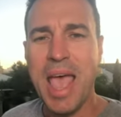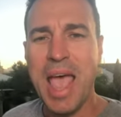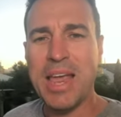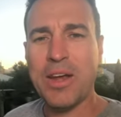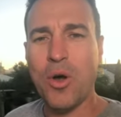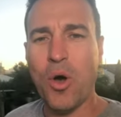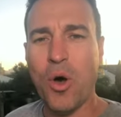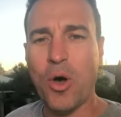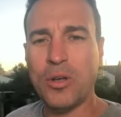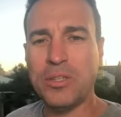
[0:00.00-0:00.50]

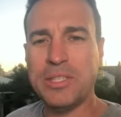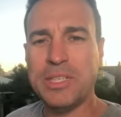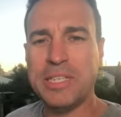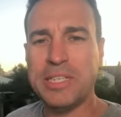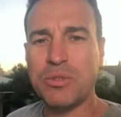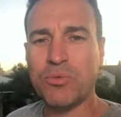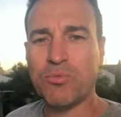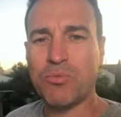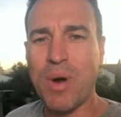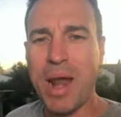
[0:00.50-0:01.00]
and
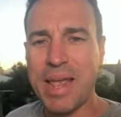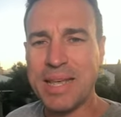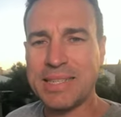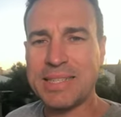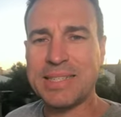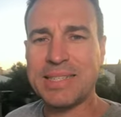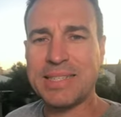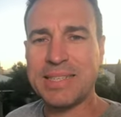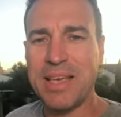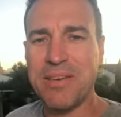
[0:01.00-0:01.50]
Aussies
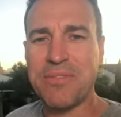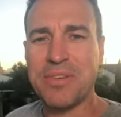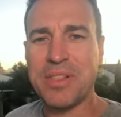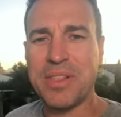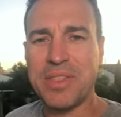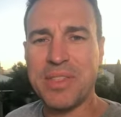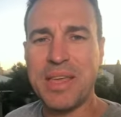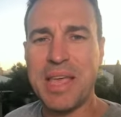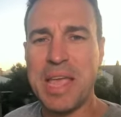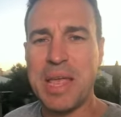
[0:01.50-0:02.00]
rank
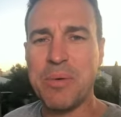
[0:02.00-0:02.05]
seventh